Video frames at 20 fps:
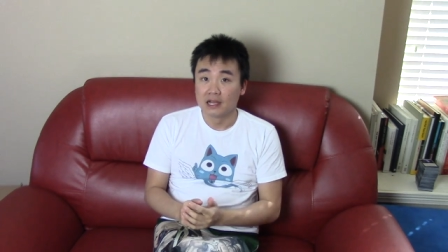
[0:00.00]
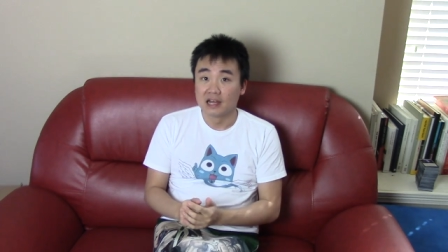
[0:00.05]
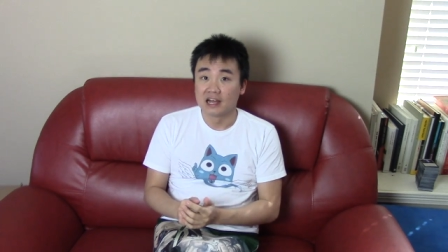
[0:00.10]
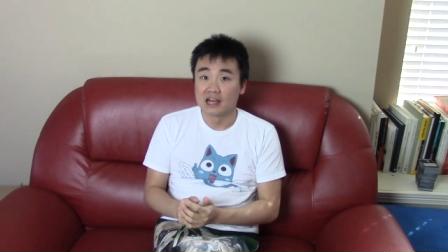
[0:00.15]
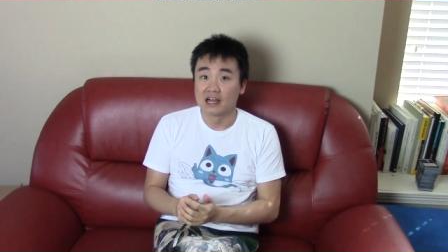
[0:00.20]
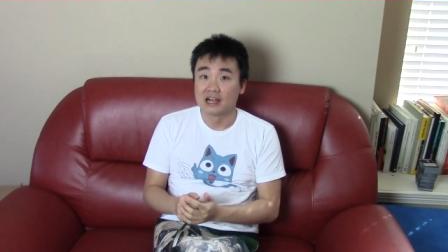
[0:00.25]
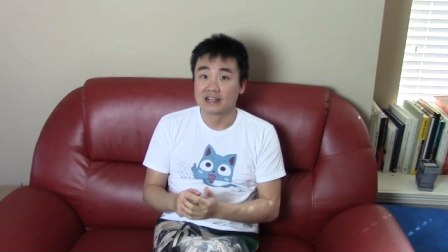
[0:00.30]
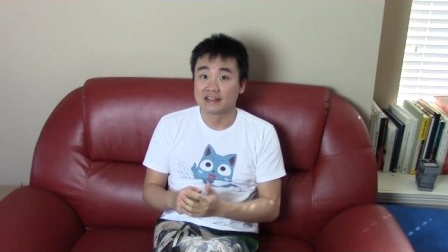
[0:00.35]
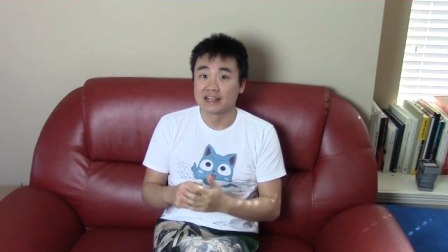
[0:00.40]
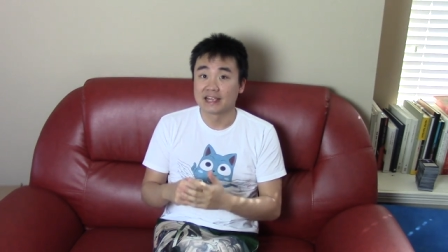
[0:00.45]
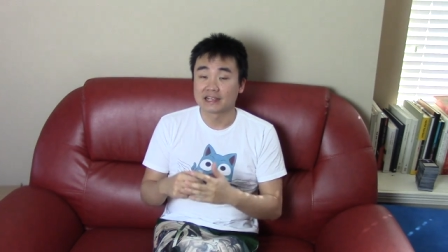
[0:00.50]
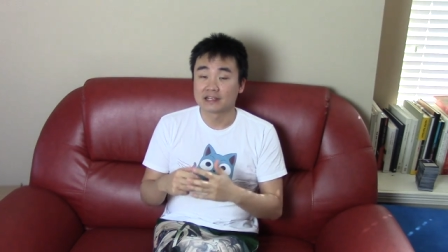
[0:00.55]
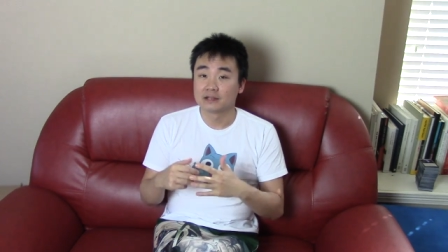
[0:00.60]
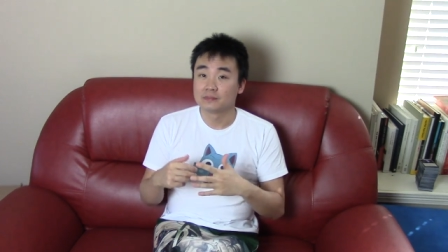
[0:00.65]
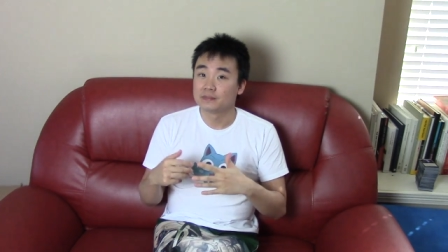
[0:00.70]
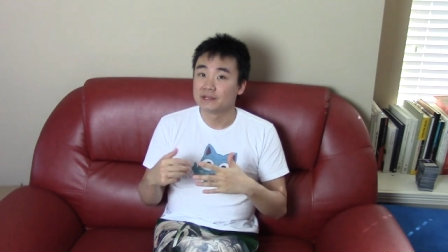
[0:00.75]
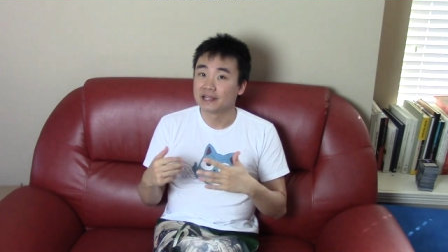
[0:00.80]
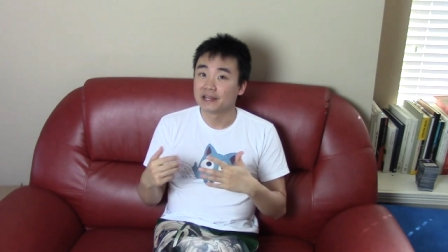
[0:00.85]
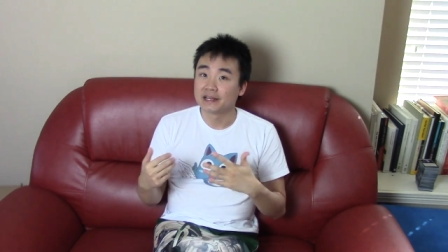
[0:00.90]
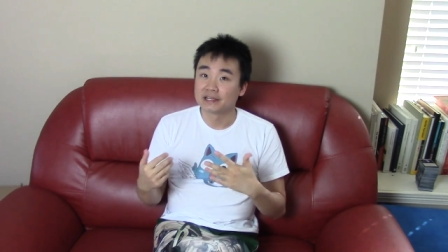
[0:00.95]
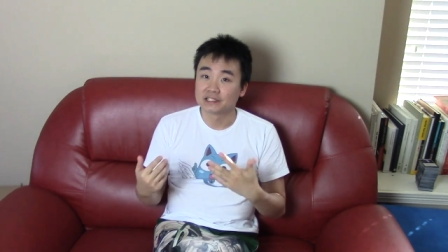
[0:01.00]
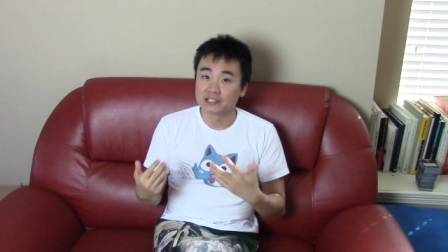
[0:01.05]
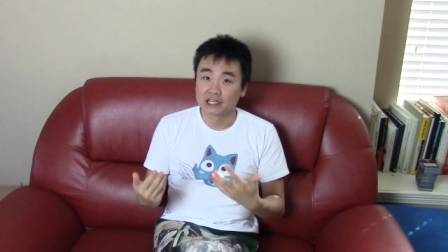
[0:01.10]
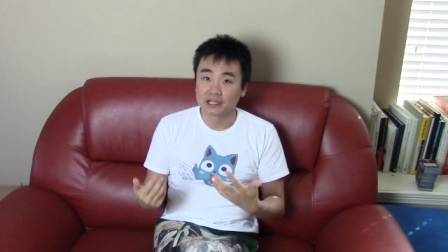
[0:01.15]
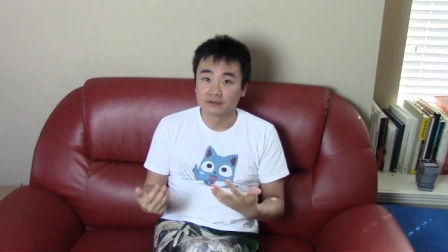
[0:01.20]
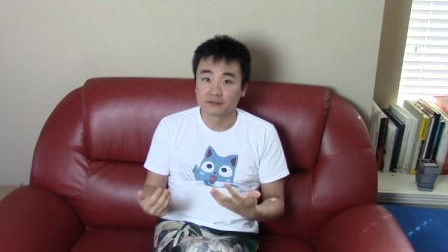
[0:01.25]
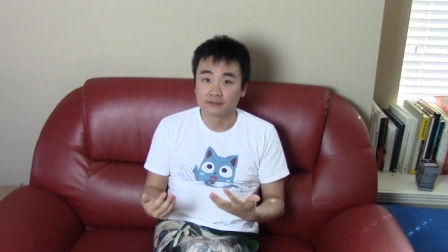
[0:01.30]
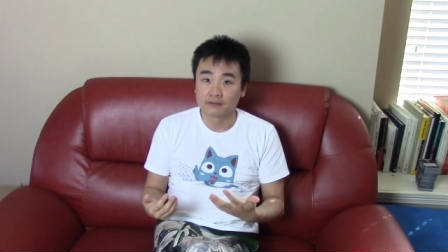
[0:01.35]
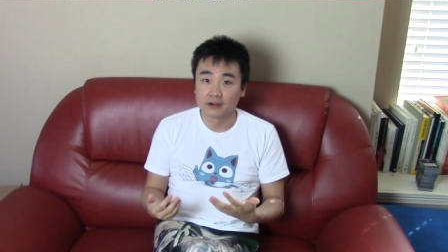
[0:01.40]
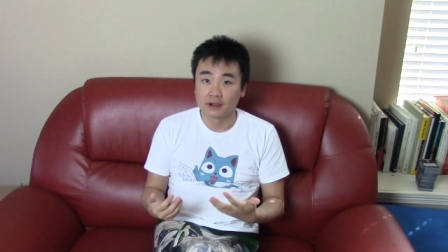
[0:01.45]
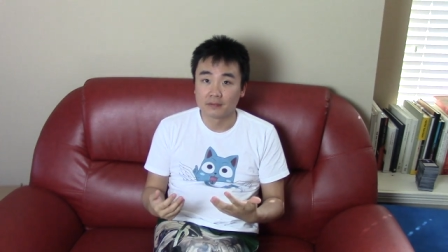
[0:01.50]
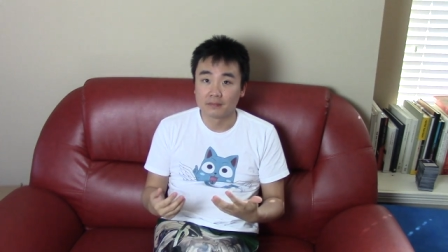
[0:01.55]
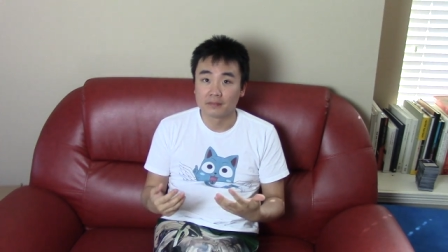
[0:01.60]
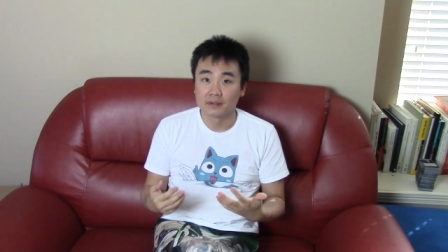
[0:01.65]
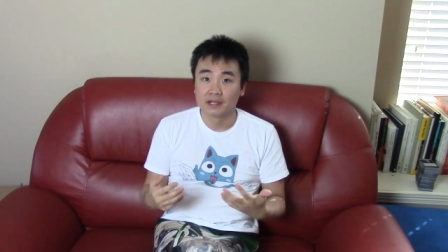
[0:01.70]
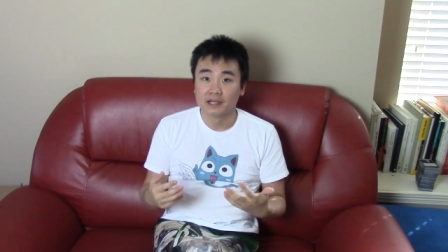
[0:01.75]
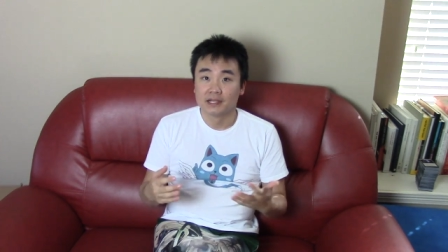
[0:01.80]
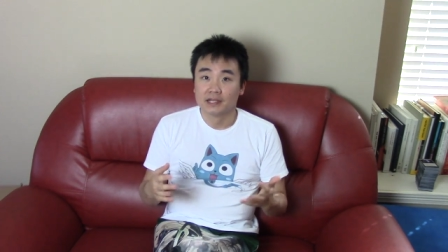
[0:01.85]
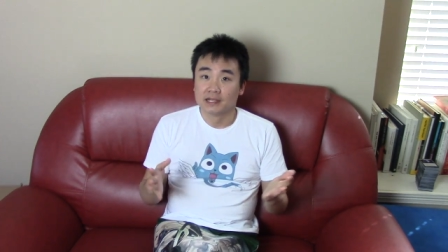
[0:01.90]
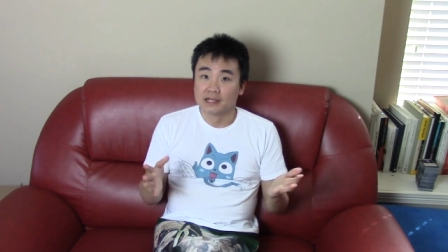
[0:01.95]
Uh, that could be anything
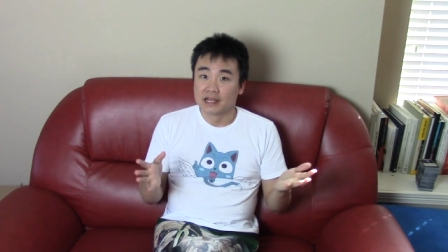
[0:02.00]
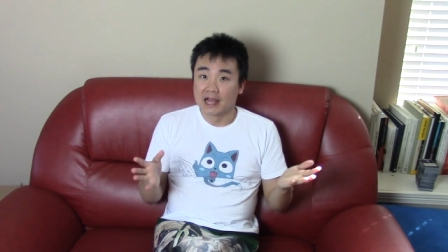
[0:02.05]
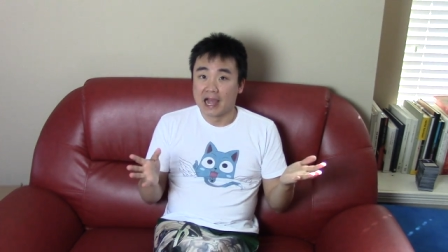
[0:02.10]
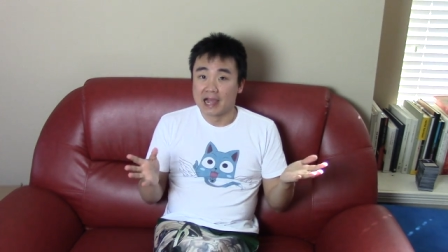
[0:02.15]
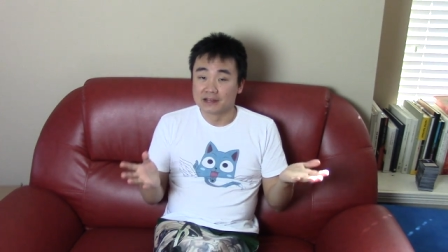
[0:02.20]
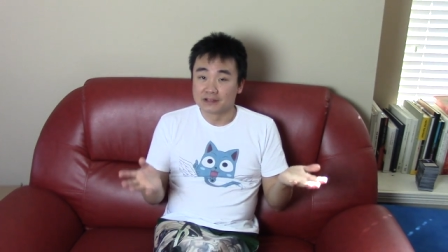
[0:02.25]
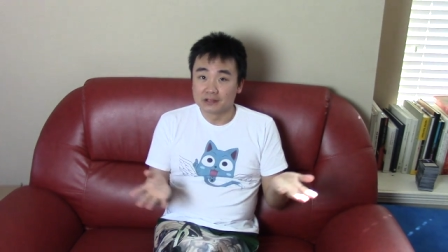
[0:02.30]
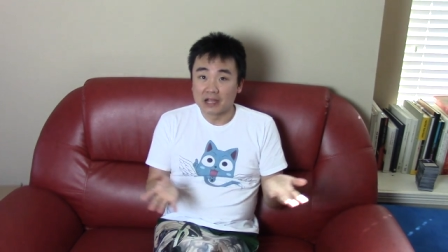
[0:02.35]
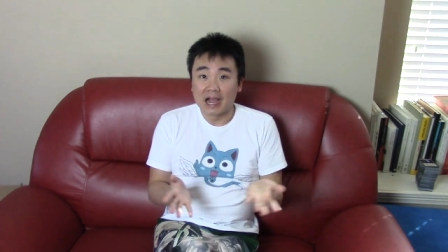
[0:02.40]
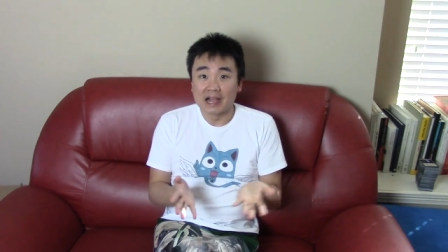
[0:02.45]
from I,